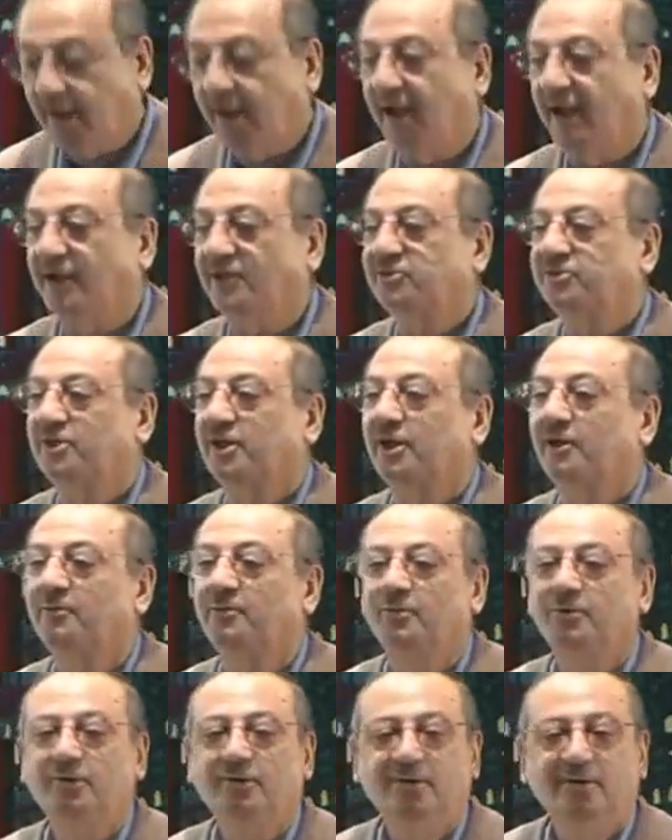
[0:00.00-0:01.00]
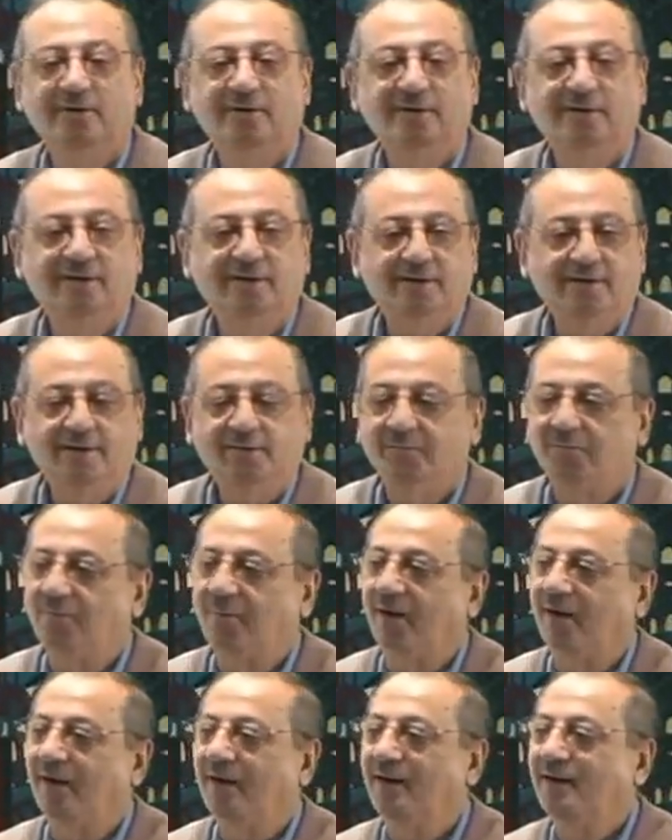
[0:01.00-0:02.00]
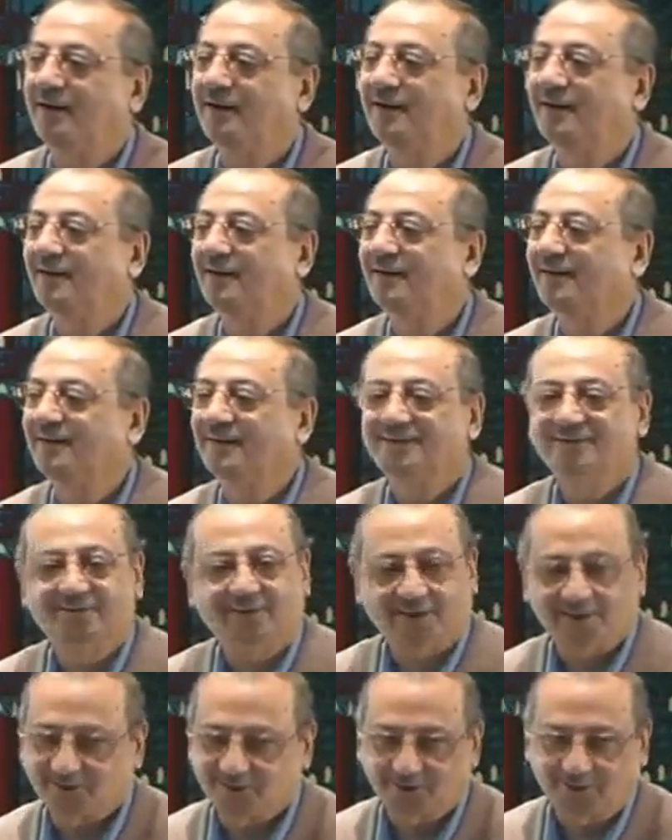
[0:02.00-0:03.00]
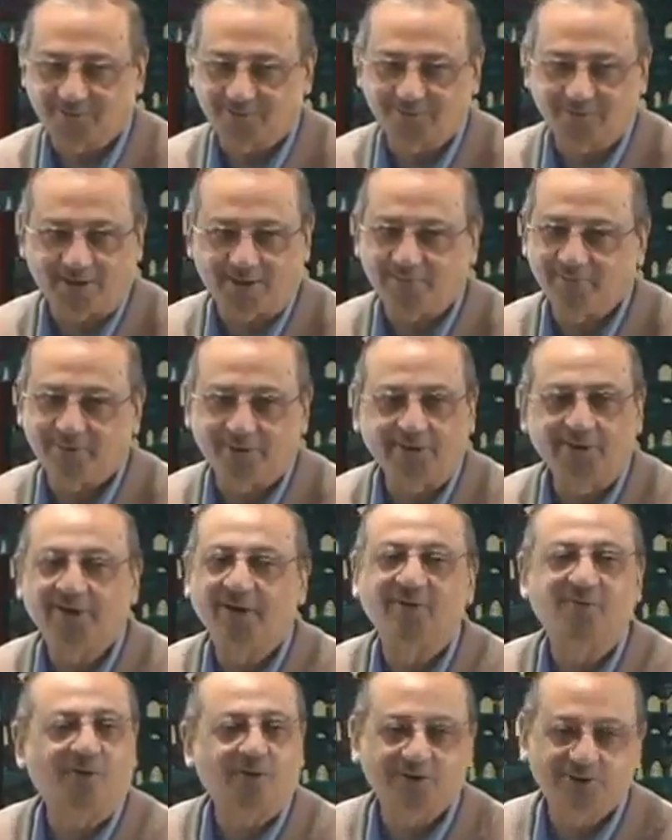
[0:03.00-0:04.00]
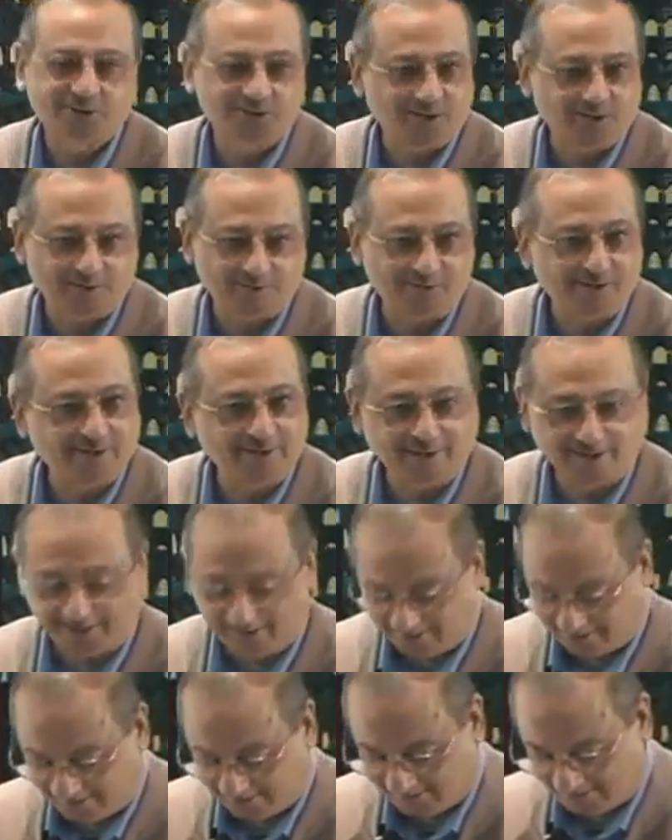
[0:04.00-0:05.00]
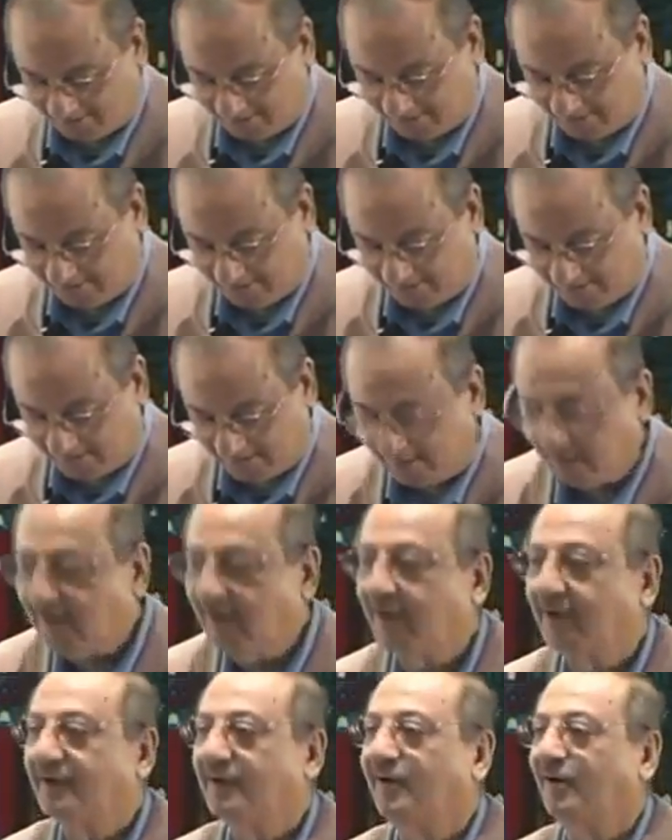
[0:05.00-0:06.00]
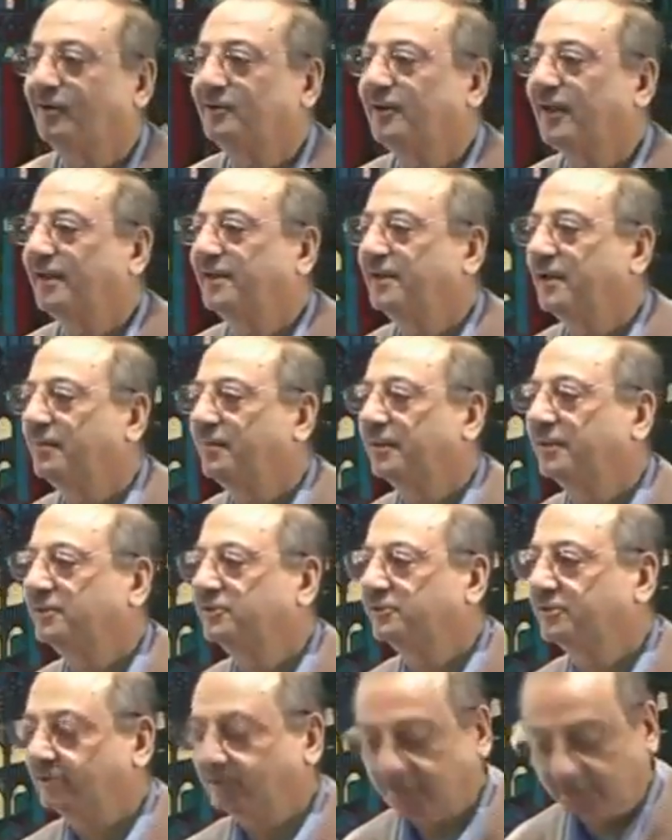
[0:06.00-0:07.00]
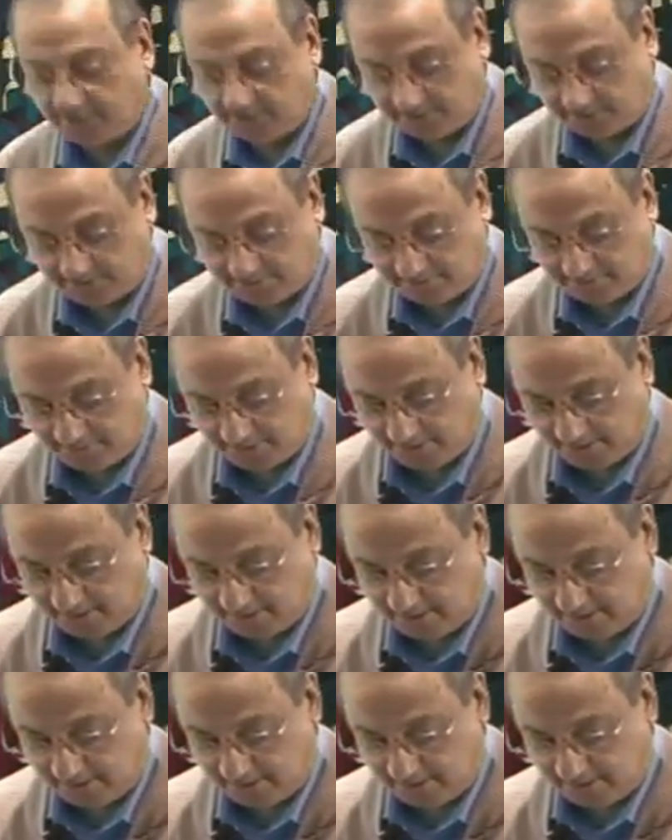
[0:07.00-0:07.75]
Ashrabu ma tashrabu. I am drinking what you are drinking. Got the idea, brothers and sisters? Yeah.